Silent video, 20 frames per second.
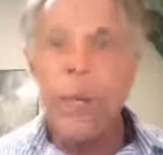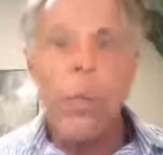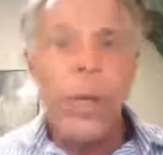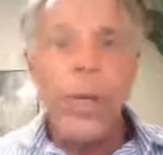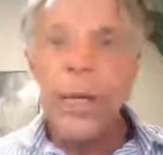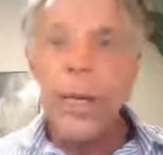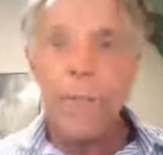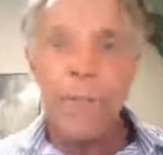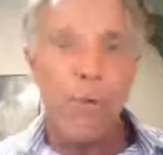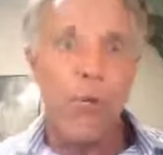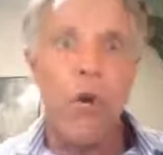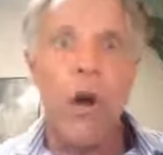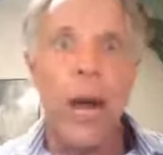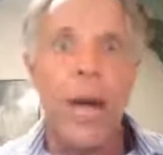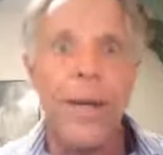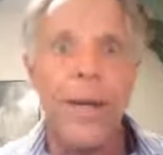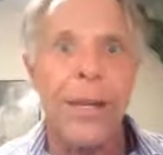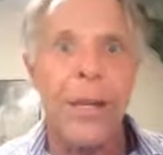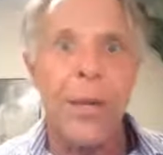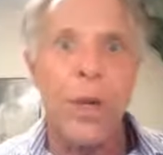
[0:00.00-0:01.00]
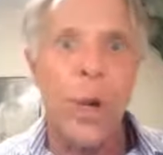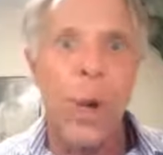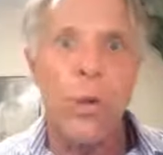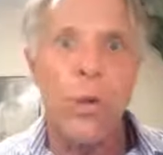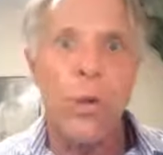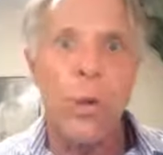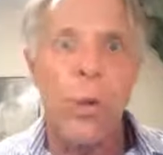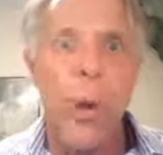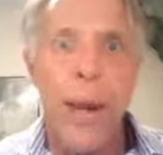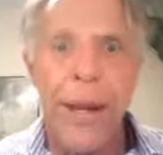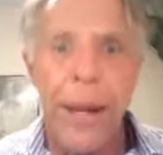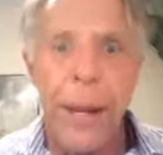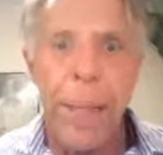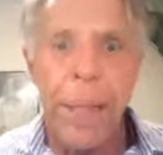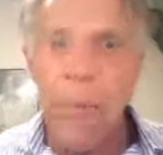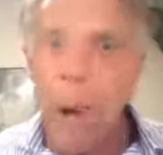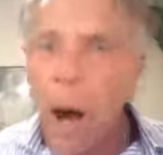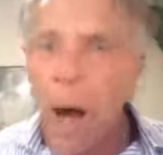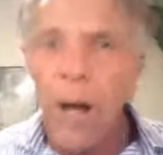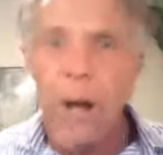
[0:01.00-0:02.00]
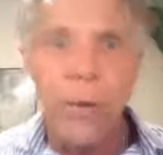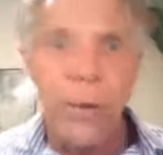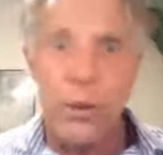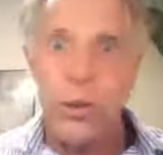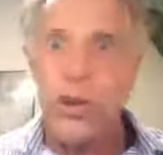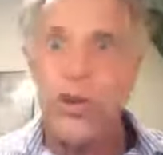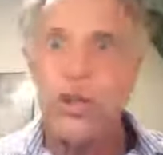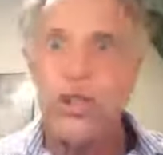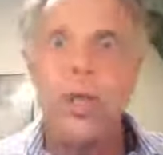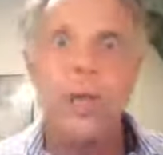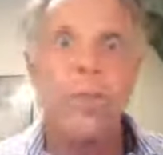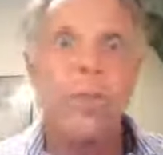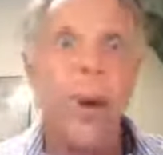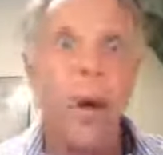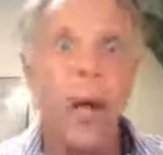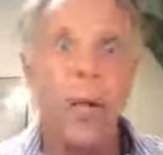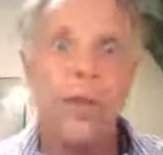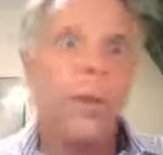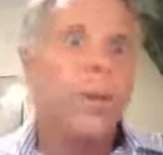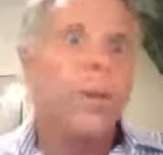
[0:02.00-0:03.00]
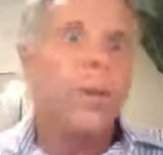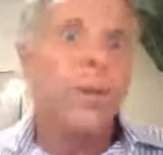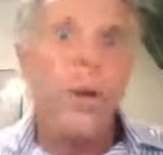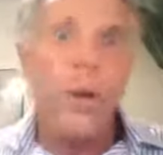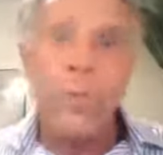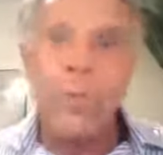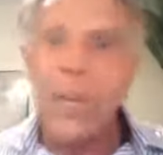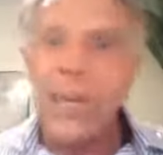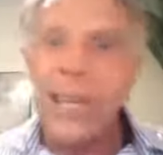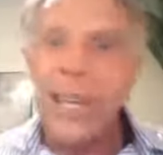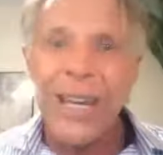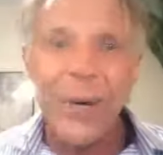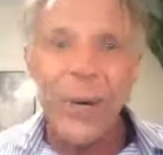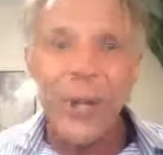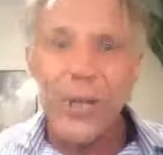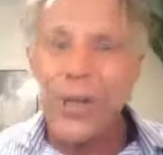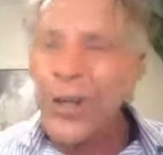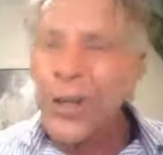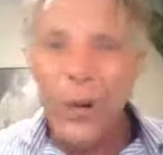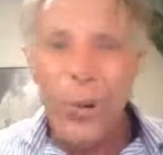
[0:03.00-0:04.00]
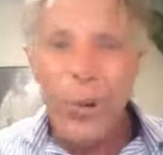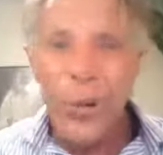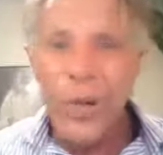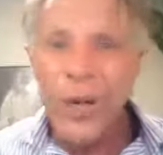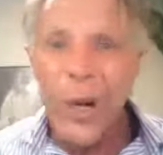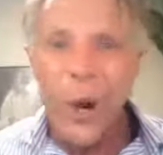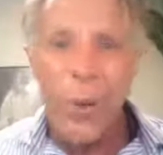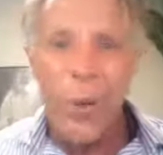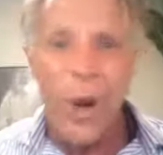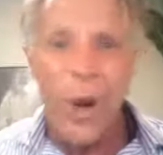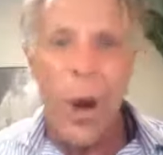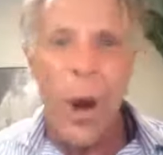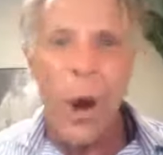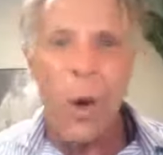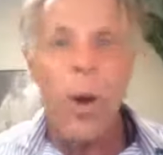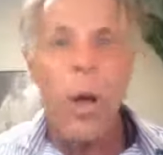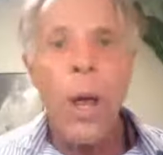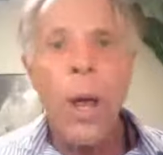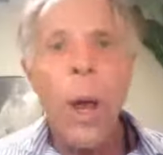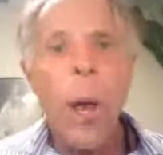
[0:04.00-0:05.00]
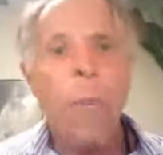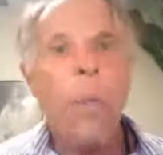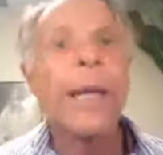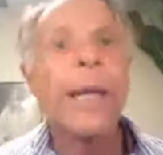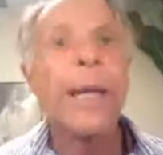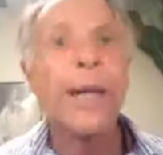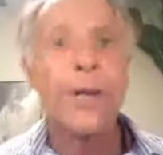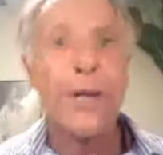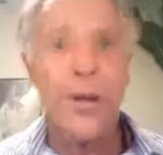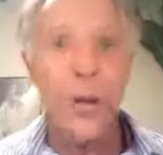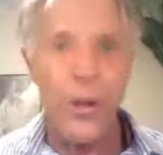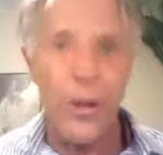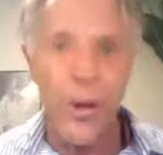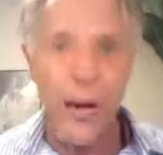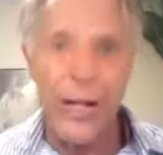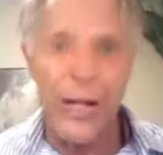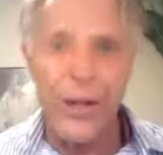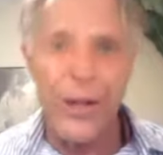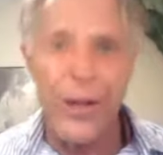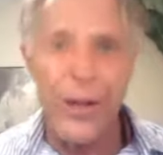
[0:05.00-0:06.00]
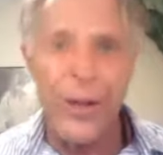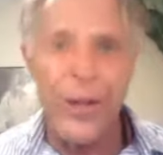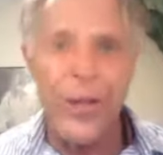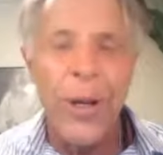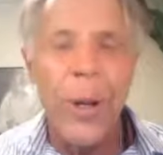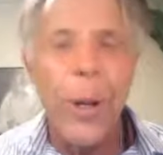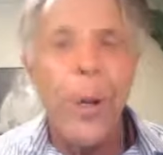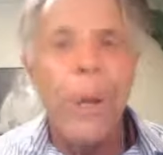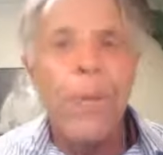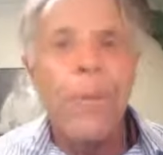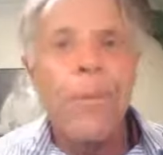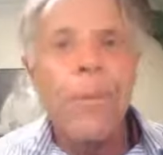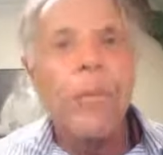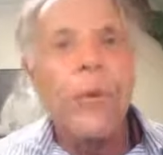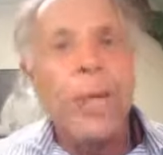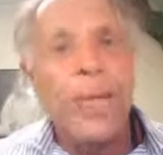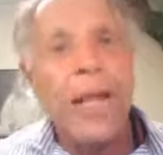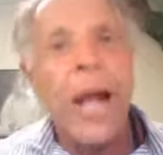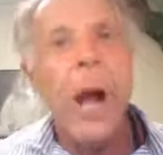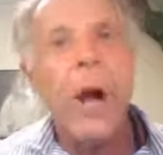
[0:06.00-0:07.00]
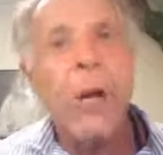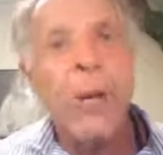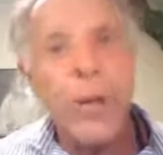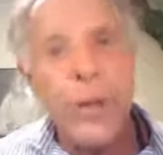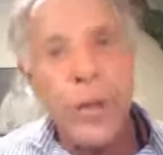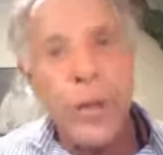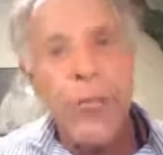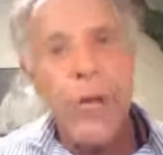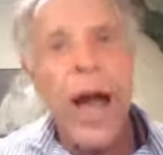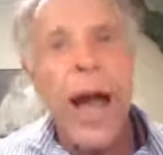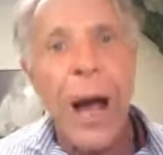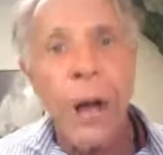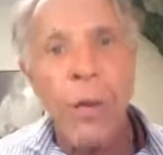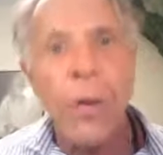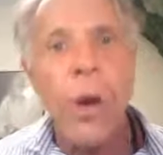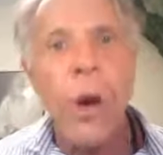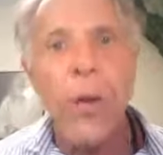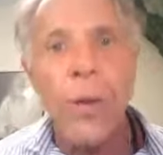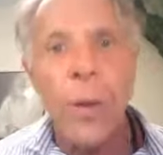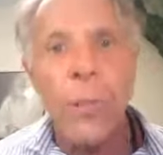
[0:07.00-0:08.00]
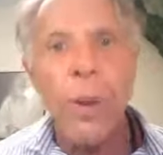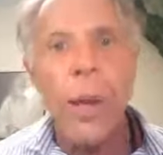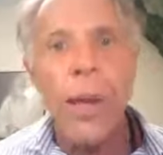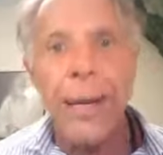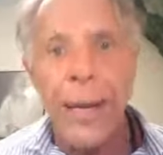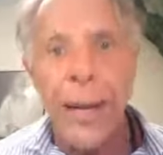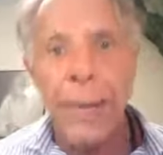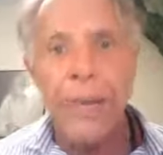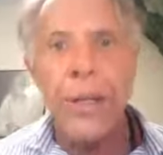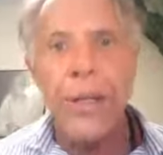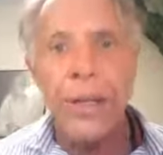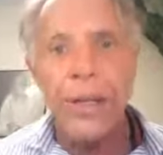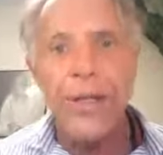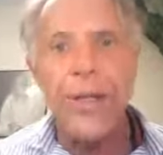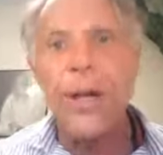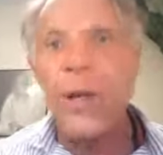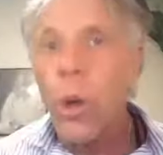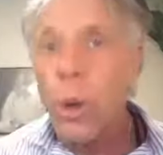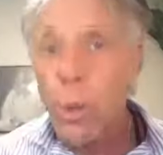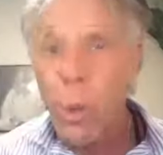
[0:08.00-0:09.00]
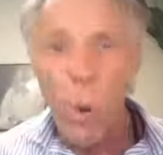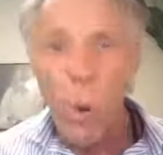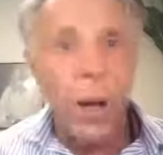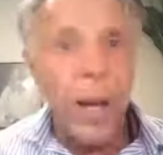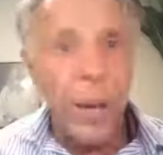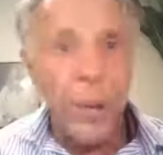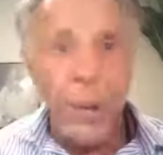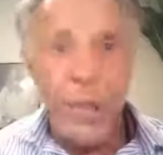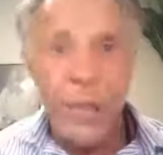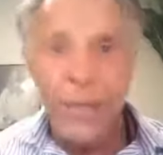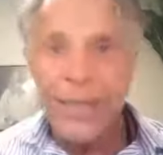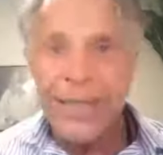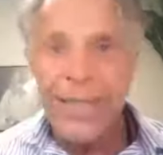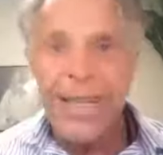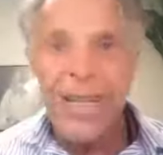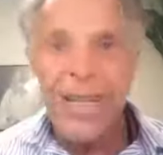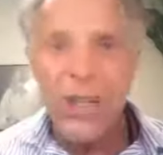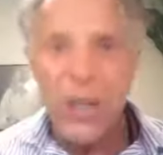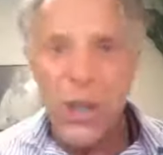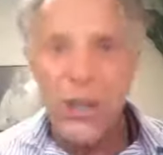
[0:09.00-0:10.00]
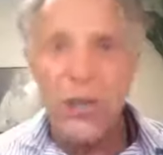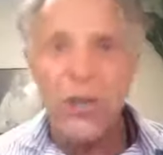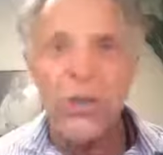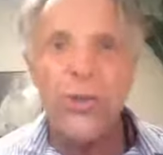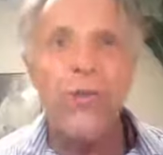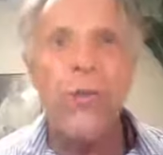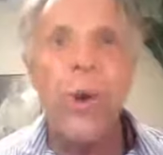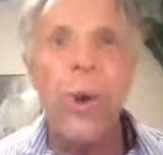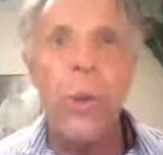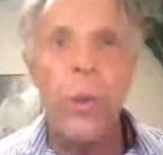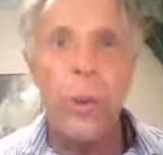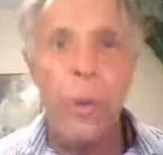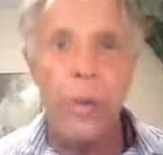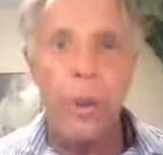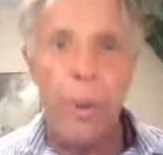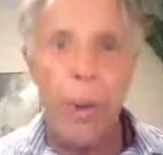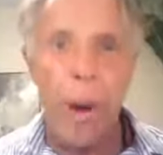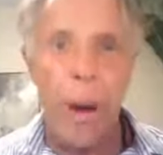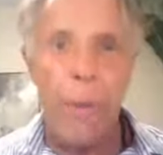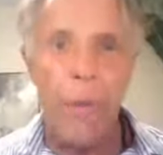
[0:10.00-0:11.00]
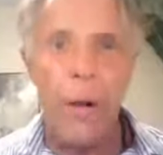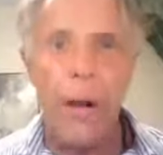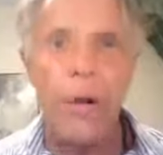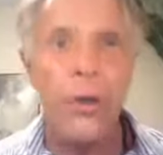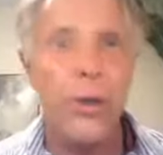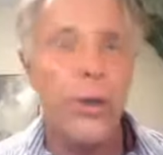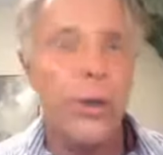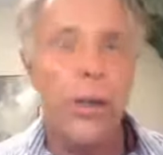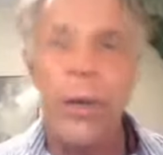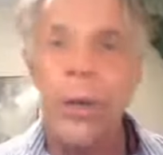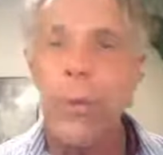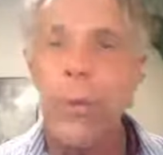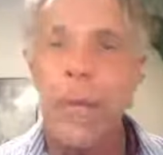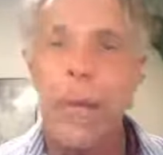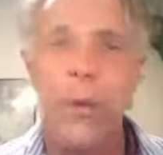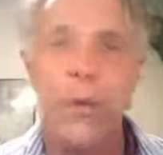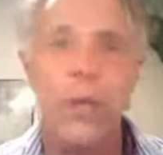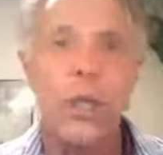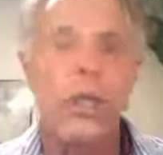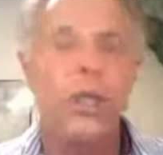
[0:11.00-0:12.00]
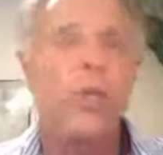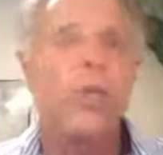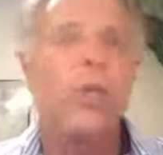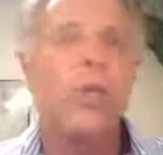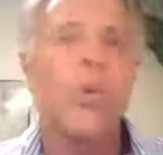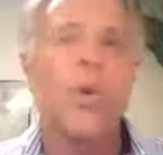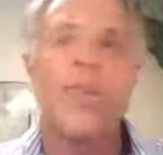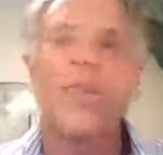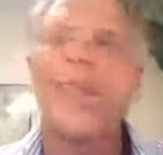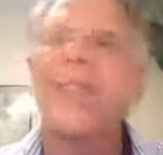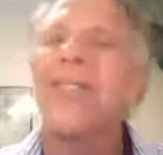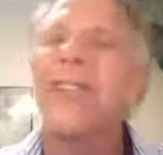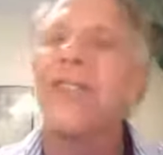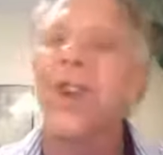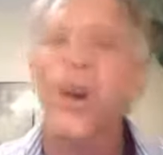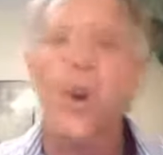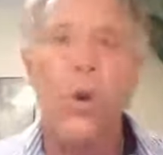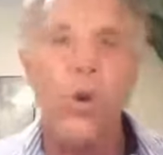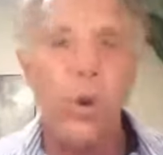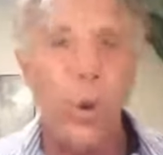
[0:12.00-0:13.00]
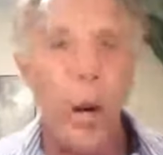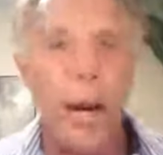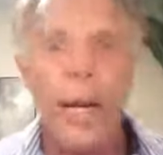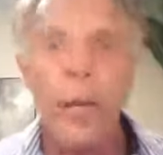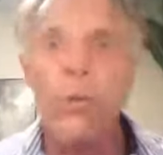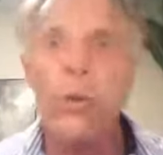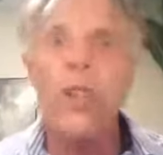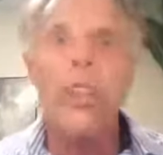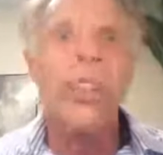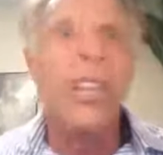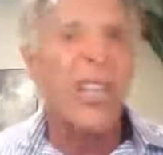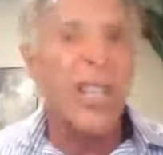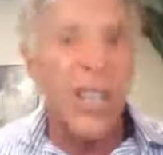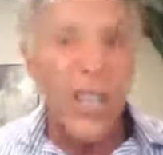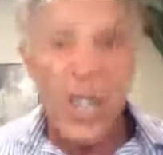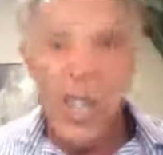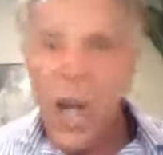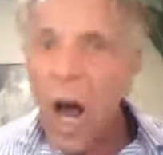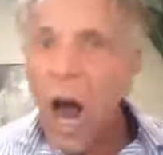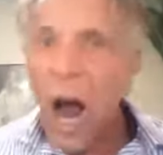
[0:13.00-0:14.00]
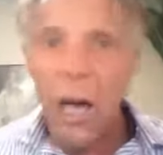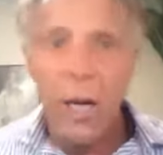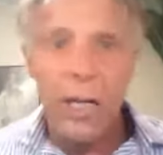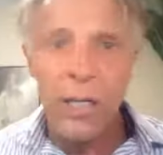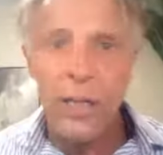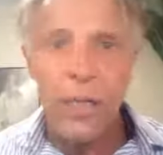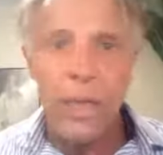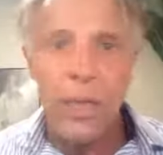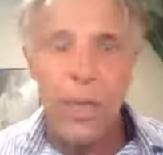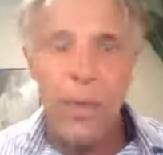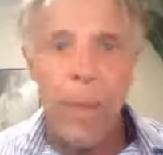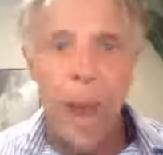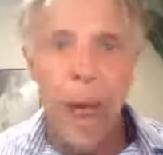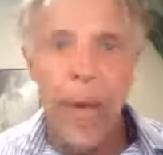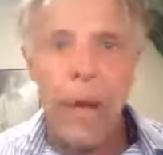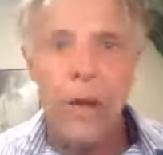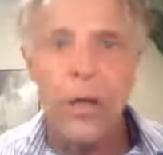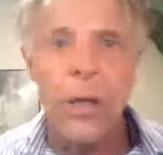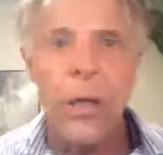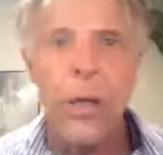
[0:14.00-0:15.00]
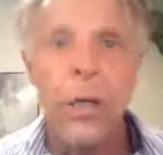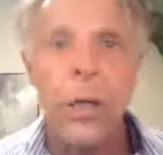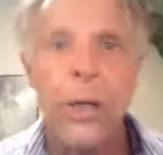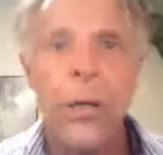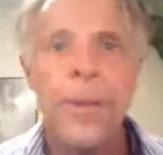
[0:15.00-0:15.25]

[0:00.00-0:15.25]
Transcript: We can pray that it goes away in a month or 6 months. It could be here a year. We don't know. But here's the great news. Regardless of how long the pandemic is here, what I'm going to teach in this 4-week webinar, you're going to be able to use when things are great, when things suck, it doesn't matter.